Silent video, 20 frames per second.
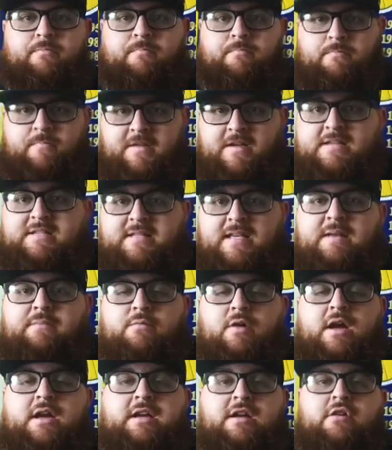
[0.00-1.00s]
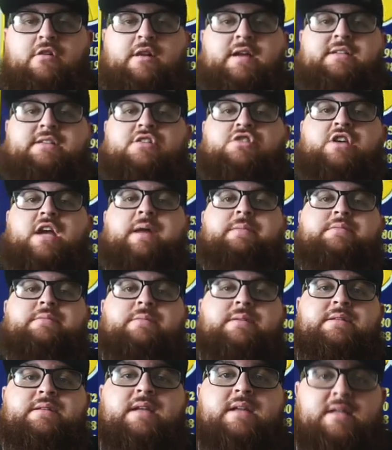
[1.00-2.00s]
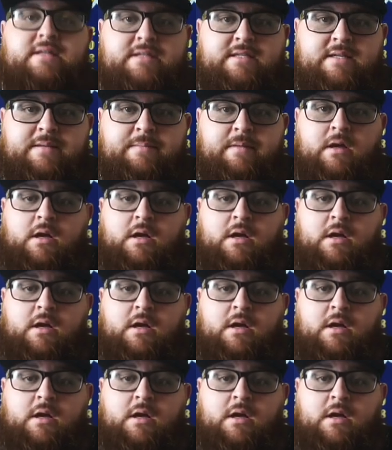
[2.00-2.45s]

this team right here is a championship contending team.